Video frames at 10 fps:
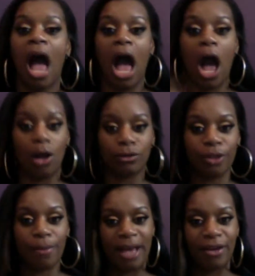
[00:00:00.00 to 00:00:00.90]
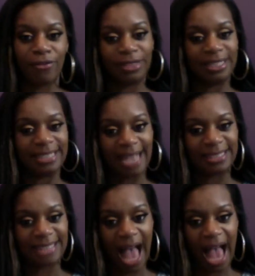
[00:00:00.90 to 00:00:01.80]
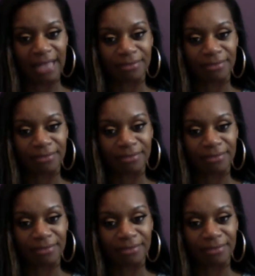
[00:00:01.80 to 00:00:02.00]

also met a really nice guy.